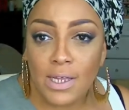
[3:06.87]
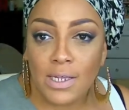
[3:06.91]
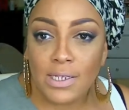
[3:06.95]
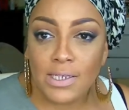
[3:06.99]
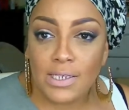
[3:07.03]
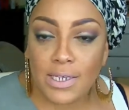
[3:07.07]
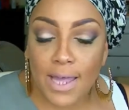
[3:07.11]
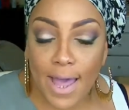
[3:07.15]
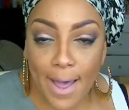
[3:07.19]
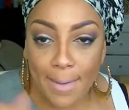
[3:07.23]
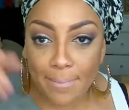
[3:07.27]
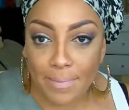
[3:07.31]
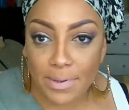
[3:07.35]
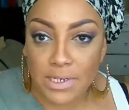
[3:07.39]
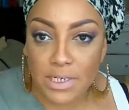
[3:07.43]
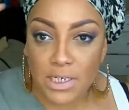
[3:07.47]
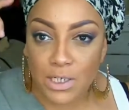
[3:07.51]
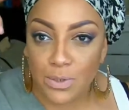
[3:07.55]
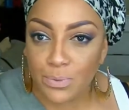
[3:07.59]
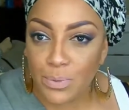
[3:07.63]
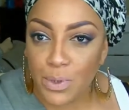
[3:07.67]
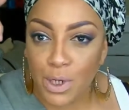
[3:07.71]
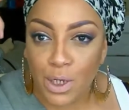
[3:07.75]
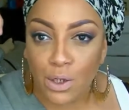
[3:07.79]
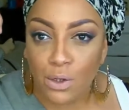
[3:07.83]
Scalpage
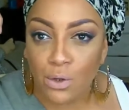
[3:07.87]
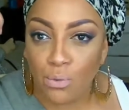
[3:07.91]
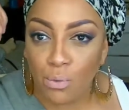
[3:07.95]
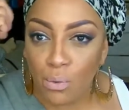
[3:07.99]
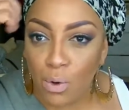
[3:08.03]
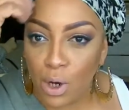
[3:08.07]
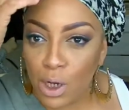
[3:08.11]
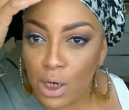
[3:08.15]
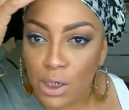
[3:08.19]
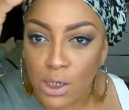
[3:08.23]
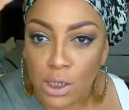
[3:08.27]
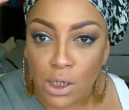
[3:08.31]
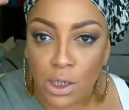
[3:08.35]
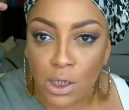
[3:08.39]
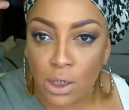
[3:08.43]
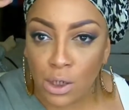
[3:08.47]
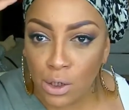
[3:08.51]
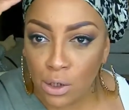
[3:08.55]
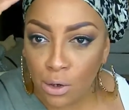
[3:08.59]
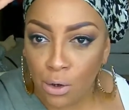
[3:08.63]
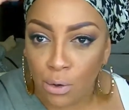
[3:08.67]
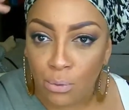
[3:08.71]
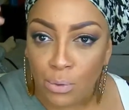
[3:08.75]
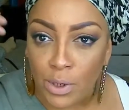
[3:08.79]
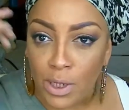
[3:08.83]
is when you want
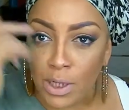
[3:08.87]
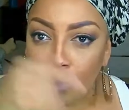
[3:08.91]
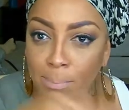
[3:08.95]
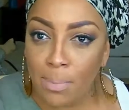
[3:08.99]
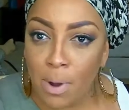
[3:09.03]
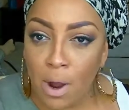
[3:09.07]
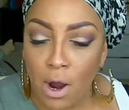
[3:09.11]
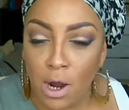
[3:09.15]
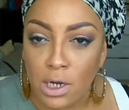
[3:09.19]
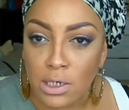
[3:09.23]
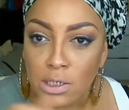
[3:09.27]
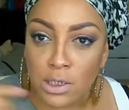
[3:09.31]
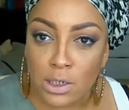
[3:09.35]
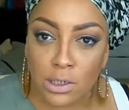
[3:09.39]
your wig part